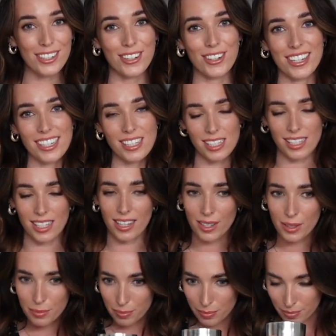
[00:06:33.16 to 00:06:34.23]
good.
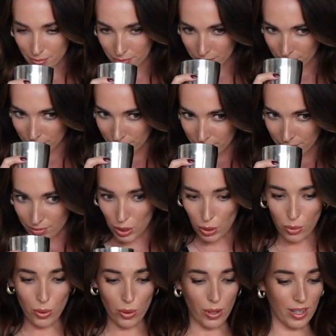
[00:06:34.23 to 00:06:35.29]

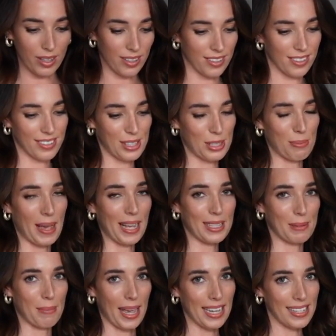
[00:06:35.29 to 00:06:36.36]
Ooh, it
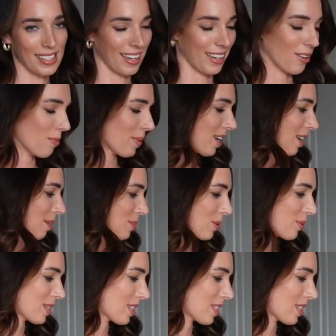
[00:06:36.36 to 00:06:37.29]
smells amazing. Oh my God, I'm so